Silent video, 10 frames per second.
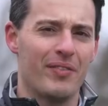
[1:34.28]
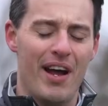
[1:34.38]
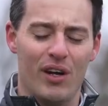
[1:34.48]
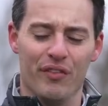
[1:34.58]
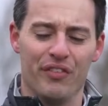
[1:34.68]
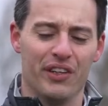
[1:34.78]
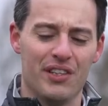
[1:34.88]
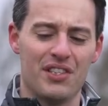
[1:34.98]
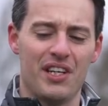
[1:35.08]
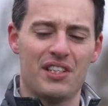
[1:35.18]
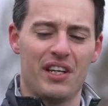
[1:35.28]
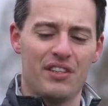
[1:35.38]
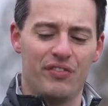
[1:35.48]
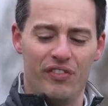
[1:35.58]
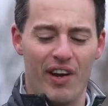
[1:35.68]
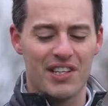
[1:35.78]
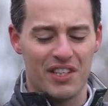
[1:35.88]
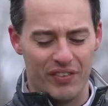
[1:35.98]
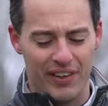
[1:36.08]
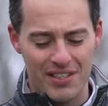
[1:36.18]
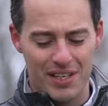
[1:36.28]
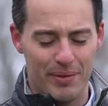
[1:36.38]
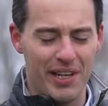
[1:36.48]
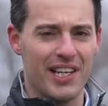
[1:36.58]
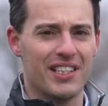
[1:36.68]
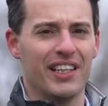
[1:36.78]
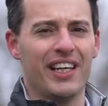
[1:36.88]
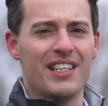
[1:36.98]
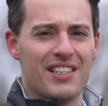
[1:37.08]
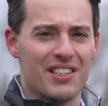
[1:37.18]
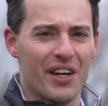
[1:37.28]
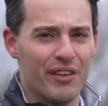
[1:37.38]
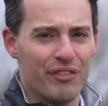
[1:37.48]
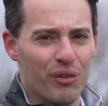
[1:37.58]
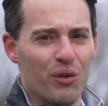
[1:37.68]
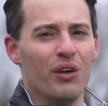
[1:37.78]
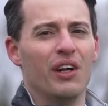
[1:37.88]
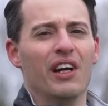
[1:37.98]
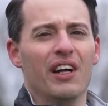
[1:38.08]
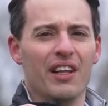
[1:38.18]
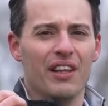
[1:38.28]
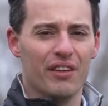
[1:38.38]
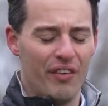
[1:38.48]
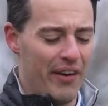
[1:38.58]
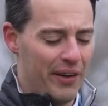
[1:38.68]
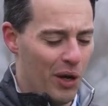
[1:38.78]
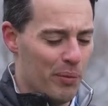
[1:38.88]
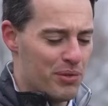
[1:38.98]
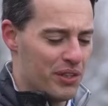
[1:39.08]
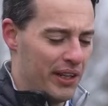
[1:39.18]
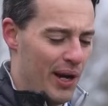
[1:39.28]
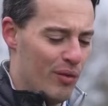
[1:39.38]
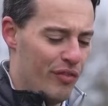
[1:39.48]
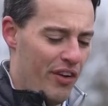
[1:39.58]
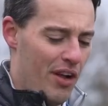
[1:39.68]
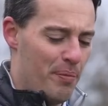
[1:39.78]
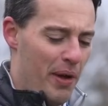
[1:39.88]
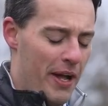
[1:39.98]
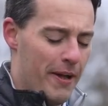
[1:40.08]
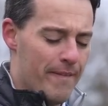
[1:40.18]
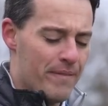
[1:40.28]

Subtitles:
amount of confidence. It's relatively intimidating. It is designed for the very competent golfer, but